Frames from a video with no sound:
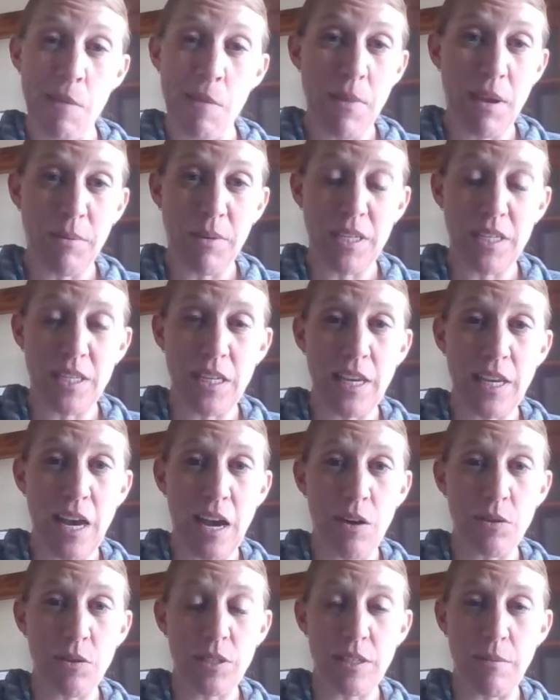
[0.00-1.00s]
maybe seek
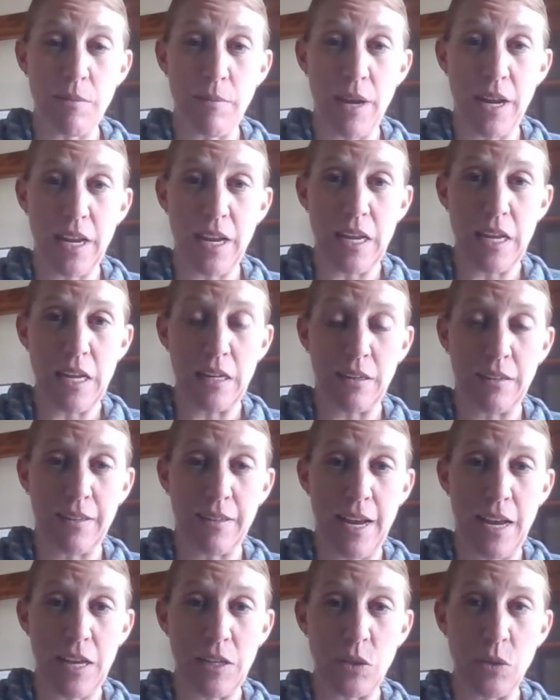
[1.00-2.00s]
out somebody in
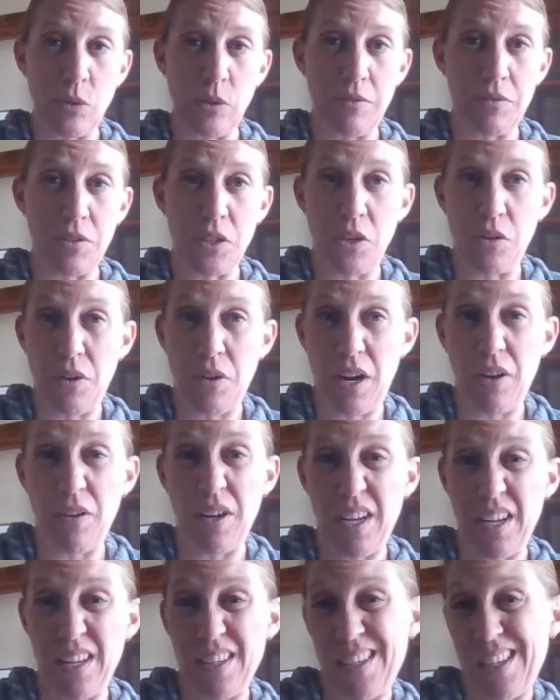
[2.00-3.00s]
class who lives in your
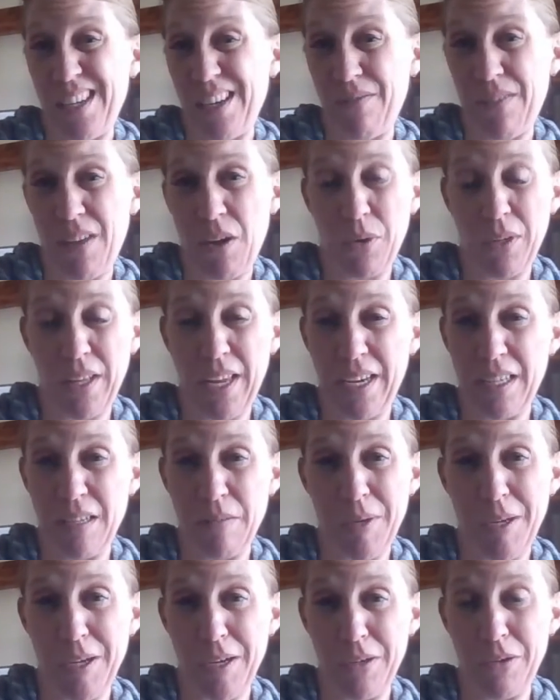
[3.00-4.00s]
area and see if they would like to
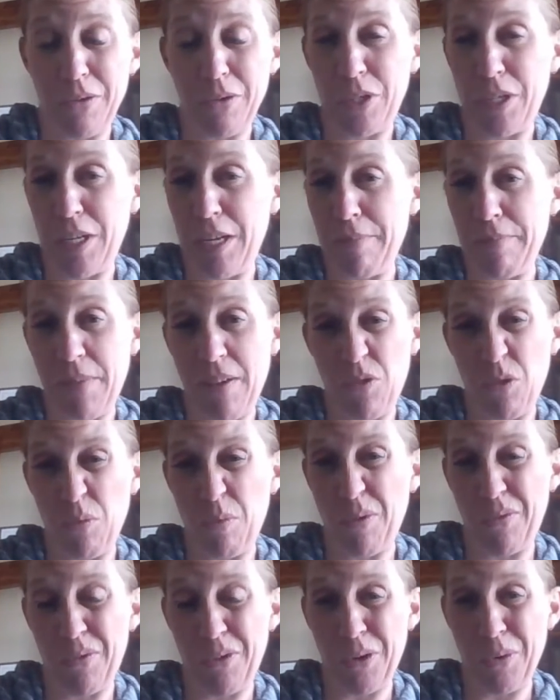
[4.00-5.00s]
be on your team if you
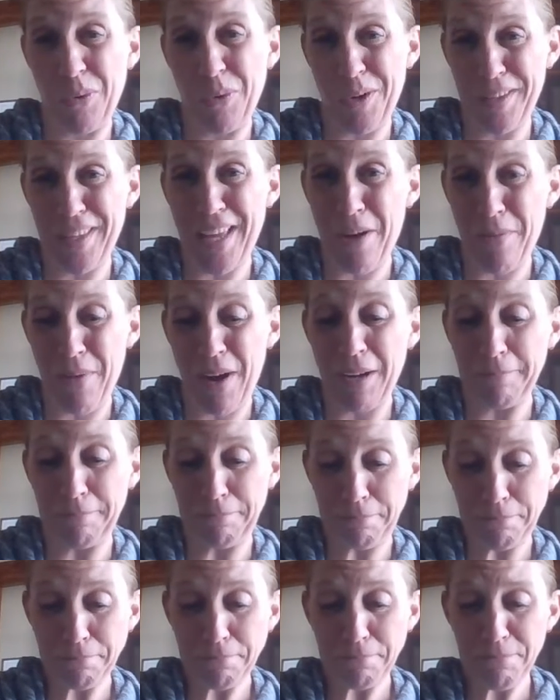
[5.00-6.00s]
prefer to work that way.
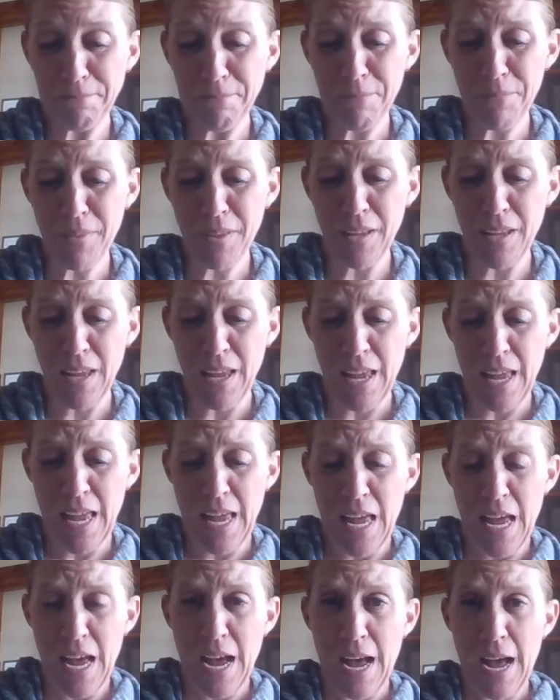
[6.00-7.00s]

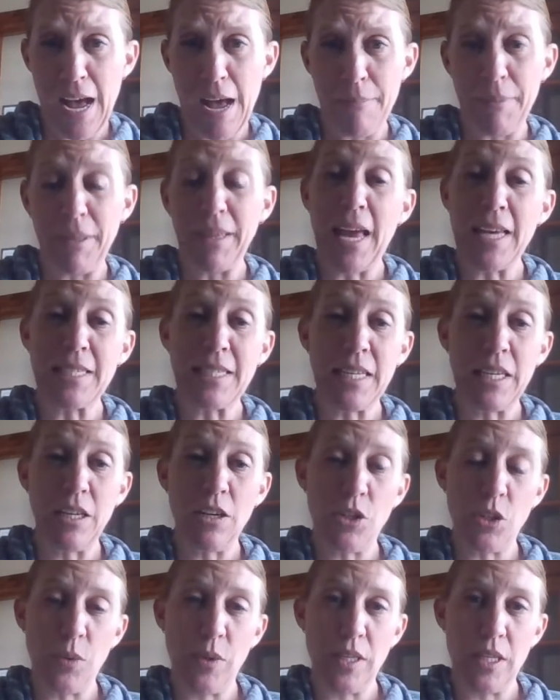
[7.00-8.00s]
Last thing
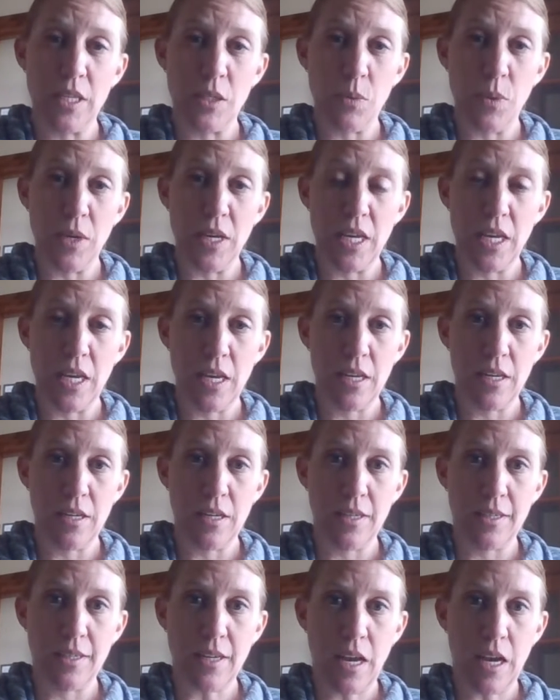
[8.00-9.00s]
you're doing this week
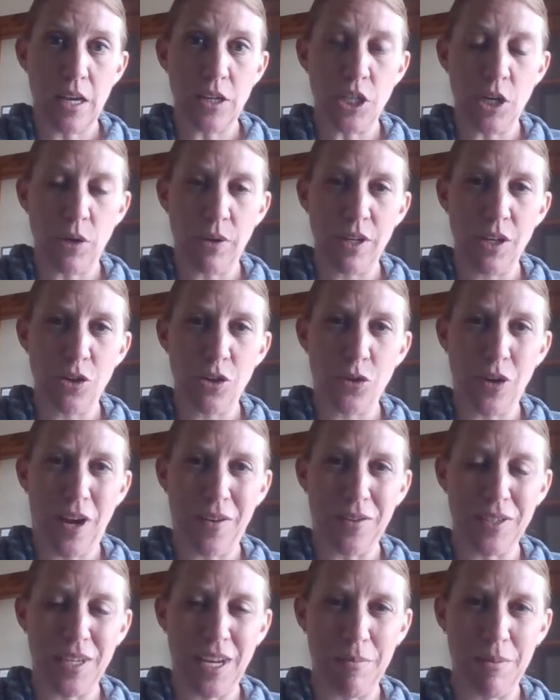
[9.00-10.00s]
is sharing your
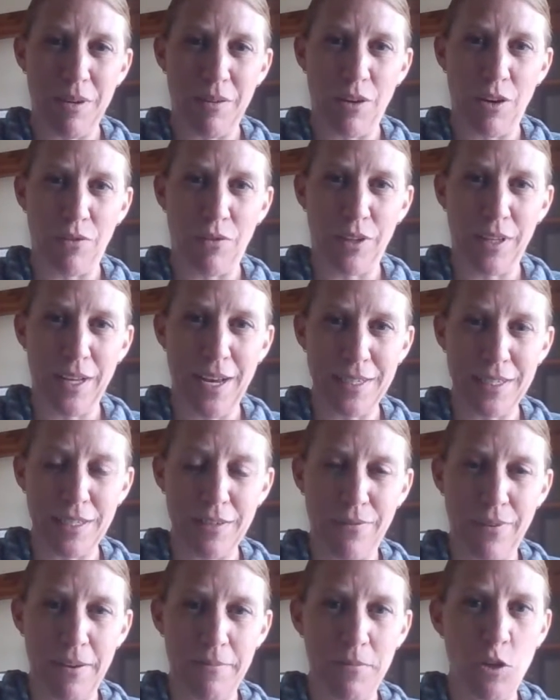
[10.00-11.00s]
draft statement of your
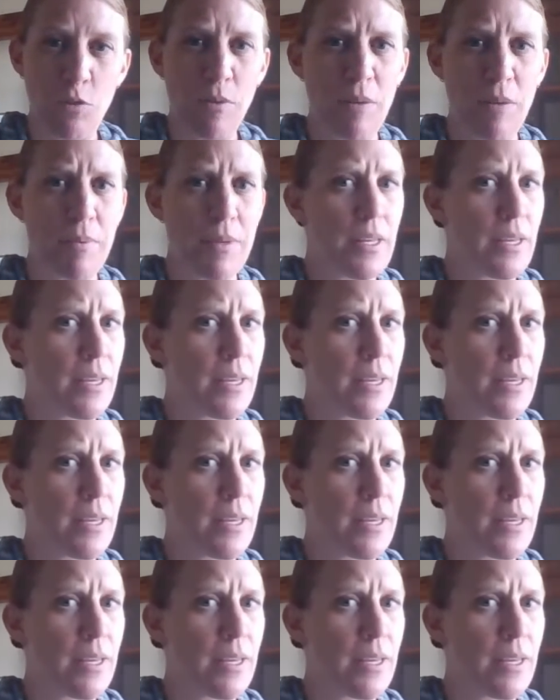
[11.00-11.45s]
philosophy. You might be